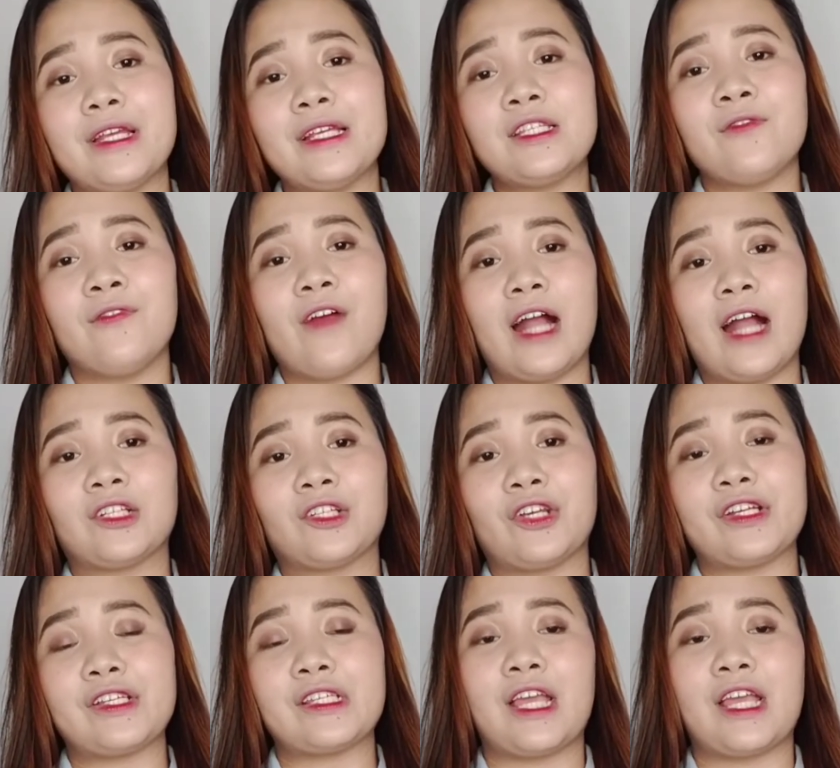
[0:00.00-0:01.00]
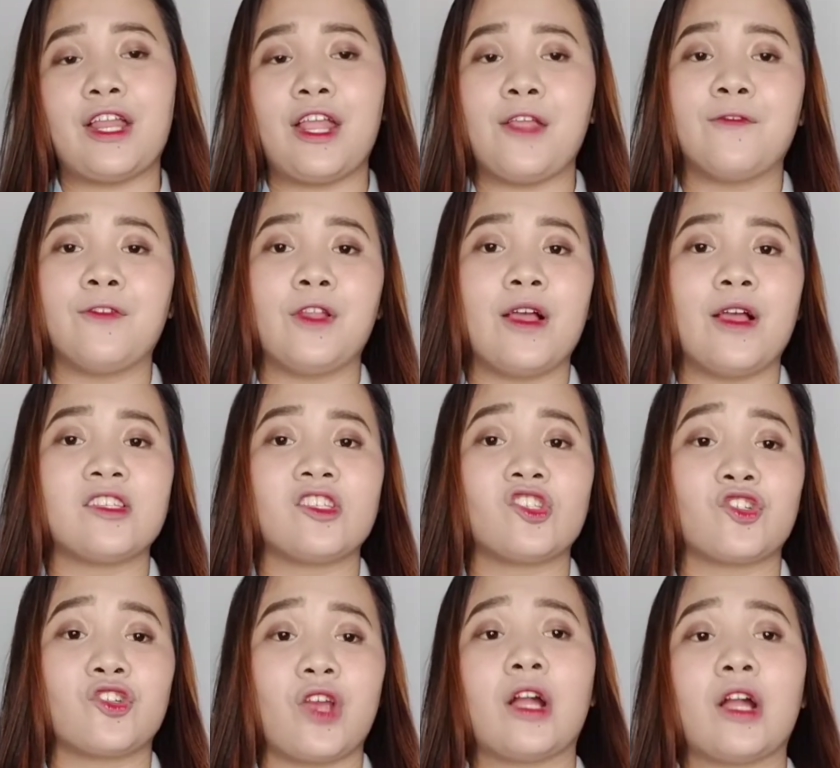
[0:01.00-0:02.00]
risk factors can influence
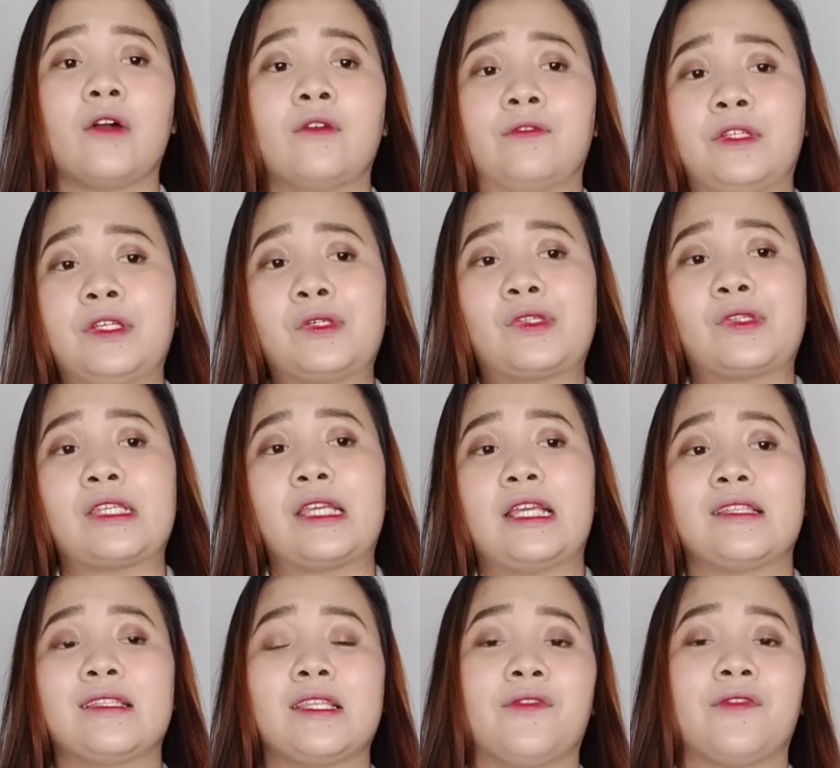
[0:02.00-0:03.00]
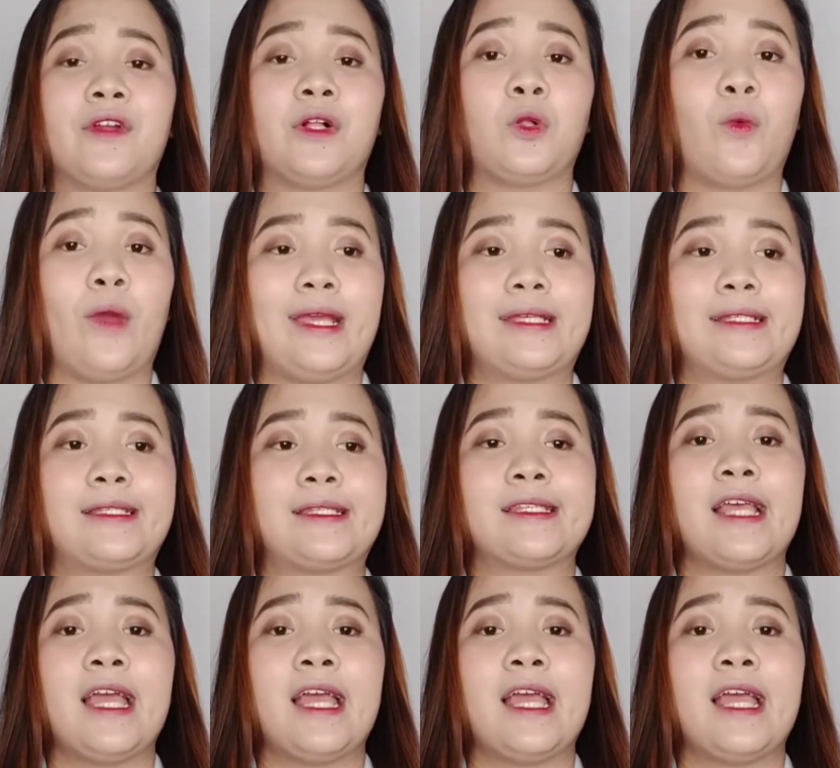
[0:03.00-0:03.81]
drug abuse in several ways.